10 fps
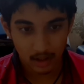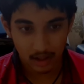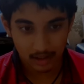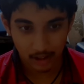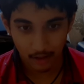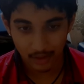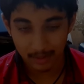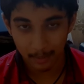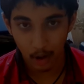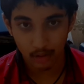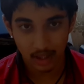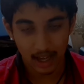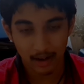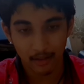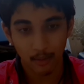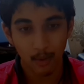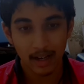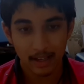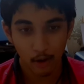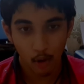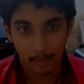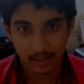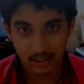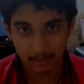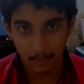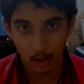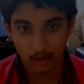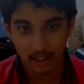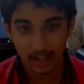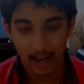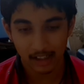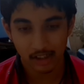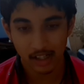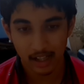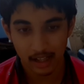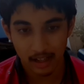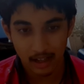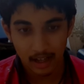it's out of his mouth, and when he opens his mouth, it actually